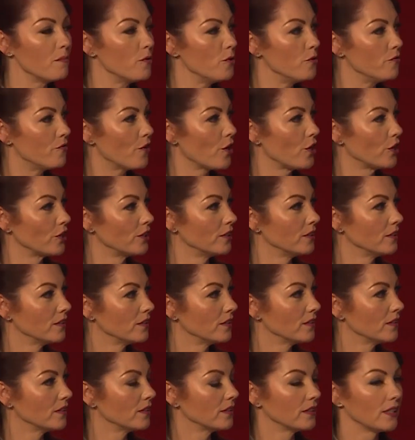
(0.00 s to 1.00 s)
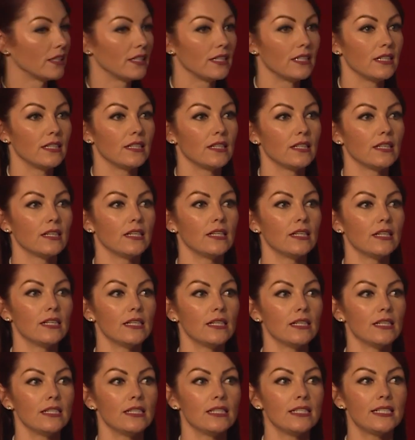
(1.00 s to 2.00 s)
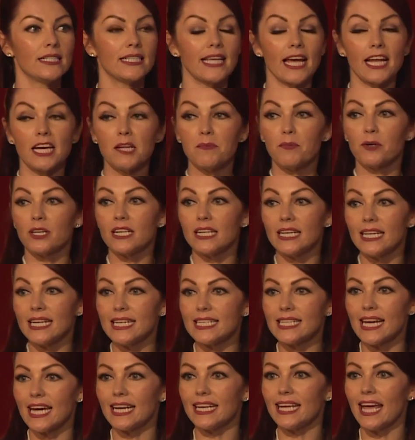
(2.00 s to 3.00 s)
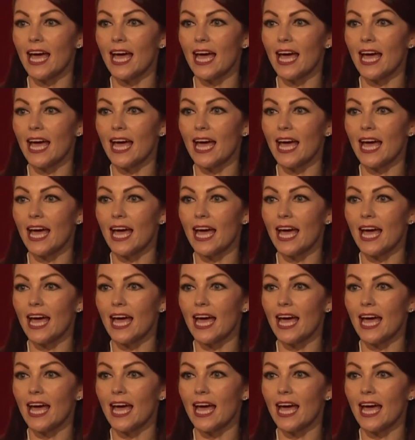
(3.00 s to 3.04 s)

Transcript: we move on. Does anybody need